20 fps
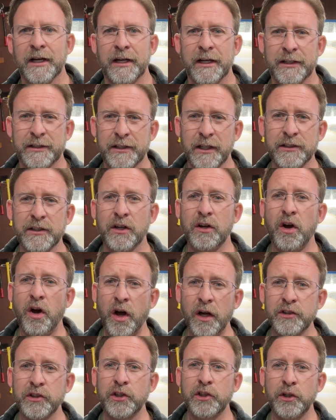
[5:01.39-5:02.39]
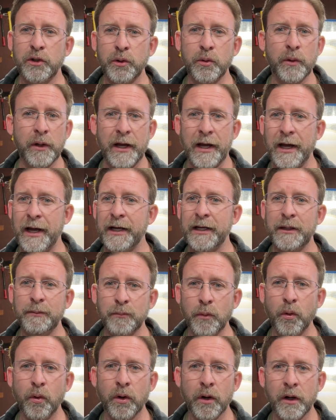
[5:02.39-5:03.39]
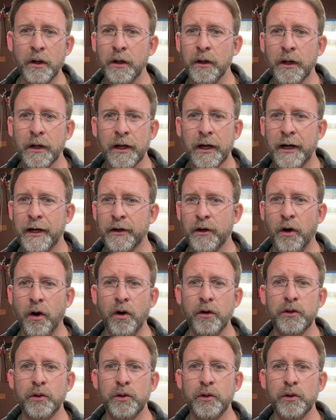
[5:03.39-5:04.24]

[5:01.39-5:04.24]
It doesn't cost you any more at all.